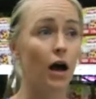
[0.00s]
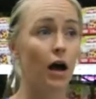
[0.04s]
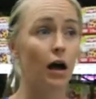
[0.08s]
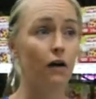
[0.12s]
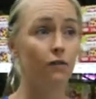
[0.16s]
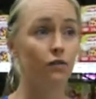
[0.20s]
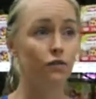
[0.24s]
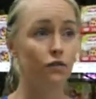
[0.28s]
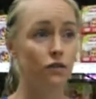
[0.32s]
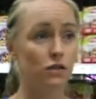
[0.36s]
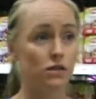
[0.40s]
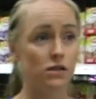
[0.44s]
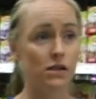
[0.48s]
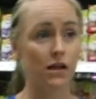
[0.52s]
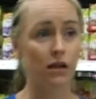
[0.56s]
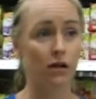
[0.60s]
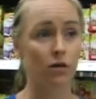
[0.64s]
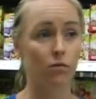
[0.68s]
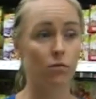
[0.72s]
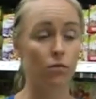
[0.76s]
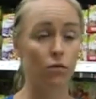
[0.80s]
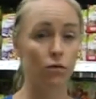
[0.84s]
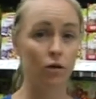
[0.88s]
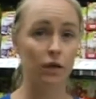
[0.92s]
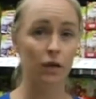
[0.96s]
afternoon
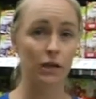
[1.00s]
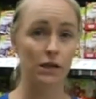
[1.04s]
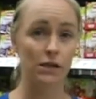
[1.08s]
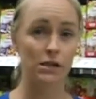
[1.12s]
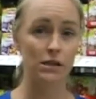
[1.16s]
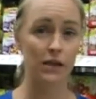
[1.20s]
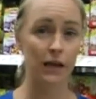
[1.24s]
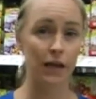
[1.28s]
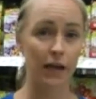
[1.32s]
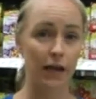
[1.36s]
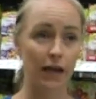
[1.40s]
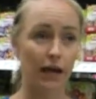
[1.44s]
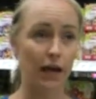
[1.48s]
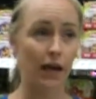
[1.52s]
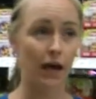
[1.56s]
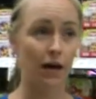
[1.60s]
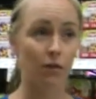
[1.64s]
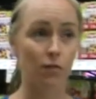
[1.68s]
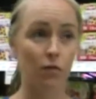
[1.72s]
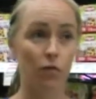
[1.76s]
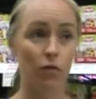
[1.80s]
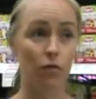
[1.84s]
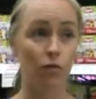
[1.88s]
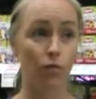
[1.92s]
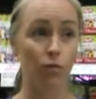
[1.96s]
tea or morning tea,
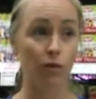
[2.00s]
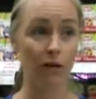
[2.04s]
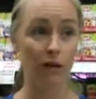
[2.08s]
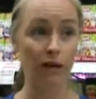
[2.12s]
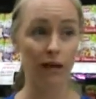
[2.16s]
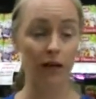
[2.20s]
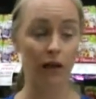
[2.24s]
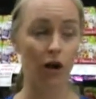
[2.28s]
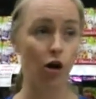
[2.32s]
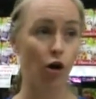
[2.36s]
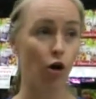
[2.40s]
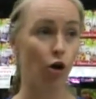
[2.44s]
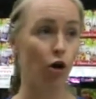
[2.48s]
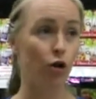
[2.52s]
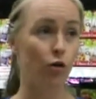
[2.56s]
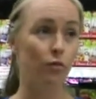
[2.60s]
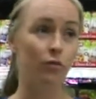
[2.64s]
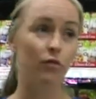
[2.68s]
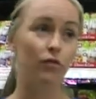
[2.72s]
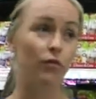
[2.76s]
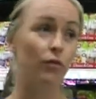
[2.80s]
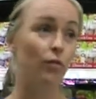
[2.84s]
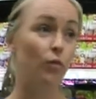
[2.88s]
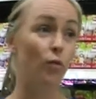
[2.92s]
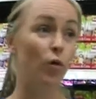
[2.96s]
or when you get
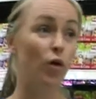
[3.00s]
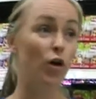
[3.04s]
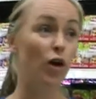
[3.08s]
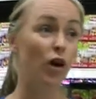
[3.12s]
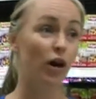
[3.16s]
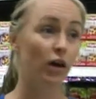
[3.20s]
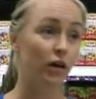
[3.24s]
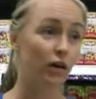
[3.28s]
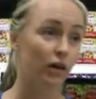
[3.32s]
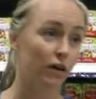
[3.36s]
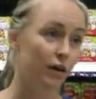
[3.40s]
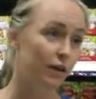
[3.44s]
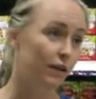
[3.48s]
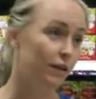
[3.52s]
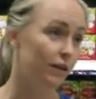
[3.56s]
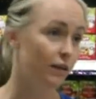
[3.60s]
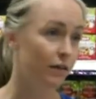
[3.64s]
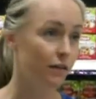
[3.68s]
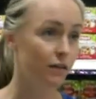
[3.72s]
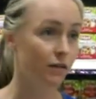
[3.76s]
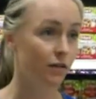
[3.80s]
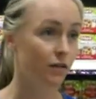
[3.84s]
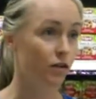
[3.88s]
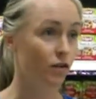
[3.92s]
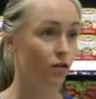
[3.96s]
home from work and
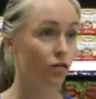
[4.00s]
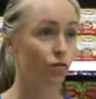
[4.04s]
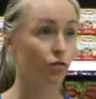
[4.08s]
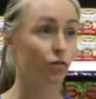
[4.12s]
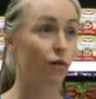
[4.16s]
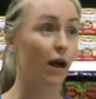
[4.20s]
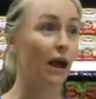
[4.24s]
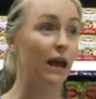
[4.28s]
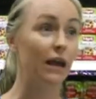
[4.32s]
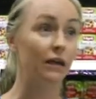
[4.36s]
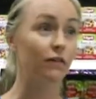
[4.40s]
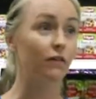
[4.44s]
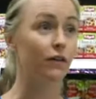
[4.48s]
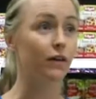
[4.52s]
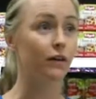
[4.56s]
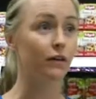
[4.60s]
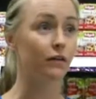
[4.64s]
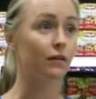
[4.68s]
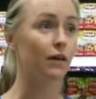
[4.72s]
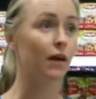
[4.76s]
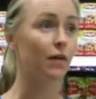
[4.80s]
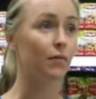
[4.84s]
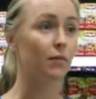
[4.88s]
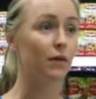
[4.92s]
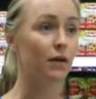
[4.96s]
you're just craving
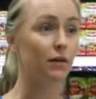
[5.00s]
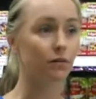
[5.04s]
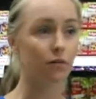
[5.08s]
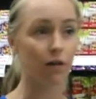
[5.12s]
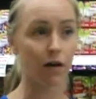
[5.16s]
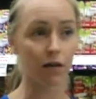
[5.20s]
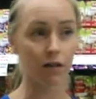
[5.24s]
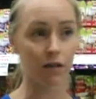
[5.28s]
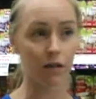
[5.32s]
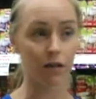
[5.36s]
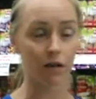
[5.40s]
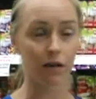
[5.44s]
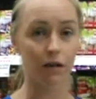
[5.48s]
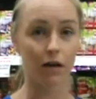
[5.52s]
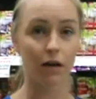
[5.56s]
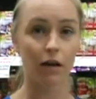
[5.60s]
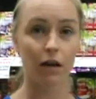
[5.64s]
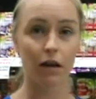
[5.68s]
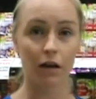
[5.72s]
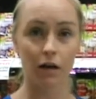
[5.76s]
something rather than